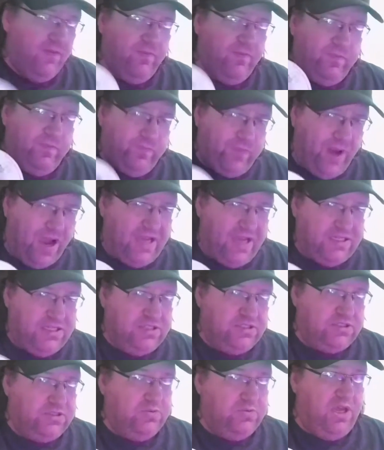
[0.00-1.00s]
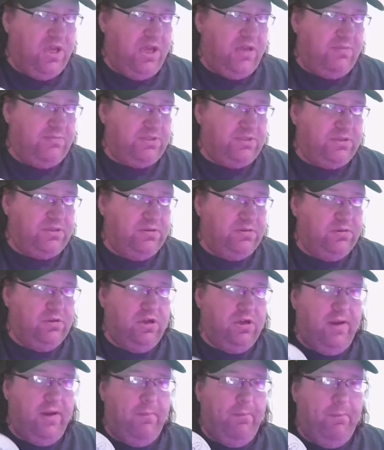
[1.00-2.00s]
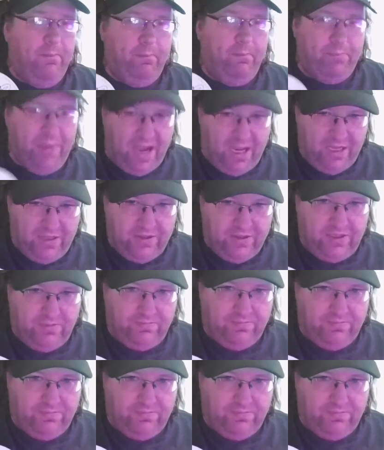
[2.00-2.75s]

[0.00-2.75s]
find these 2 games. Buy them.